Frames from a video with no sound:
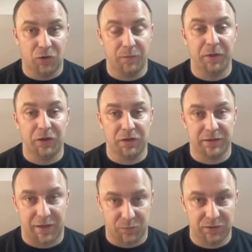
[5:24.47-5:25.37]
further,
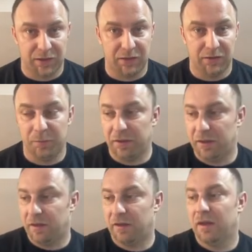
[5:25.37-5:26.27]
because as we said in the
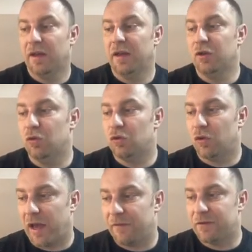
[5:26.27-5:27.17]
beginning, you
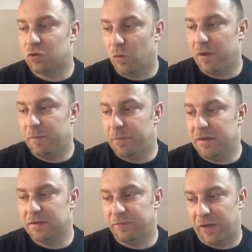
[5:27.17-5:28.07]
don't have so many
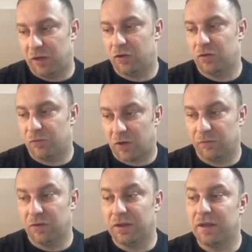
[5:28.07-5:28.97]
piece defenders in
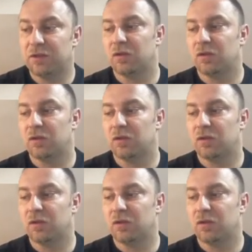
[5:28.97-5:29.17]
front of the king.